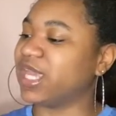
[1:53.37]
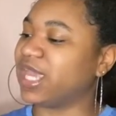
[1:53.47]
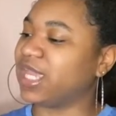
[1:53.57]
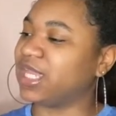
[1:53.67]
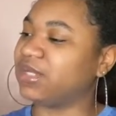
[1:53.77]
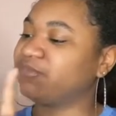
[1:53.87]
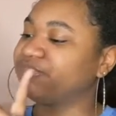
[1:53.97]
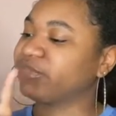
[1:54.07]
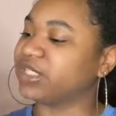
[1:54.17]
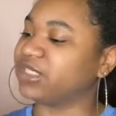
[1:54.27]
a
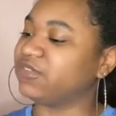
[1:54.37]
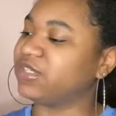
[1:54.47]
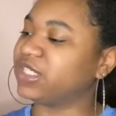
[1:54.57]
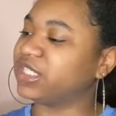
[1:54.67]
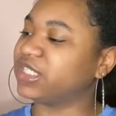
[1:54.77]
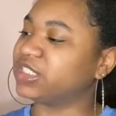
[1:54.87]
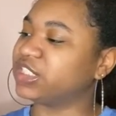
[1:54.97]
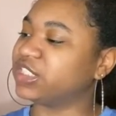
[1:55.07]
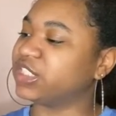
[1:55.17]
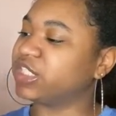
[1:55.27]
leave-in
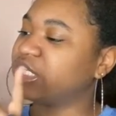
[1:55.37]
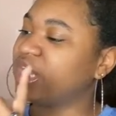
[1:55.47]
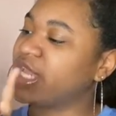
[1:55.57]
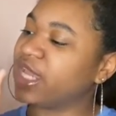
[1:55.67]
conditioner